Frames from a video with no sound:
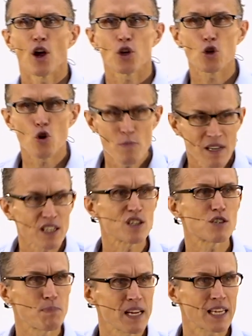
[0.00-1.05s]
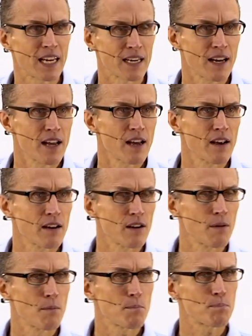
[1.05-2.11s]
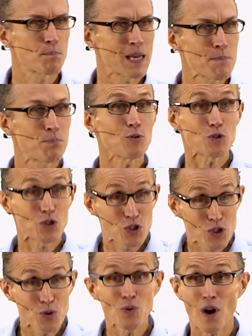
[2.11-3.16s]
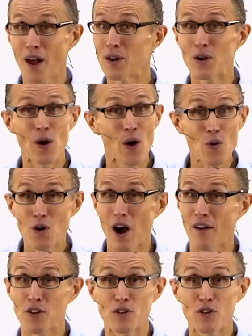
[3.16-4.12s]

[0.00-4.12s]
humanly speaking, people do not know God,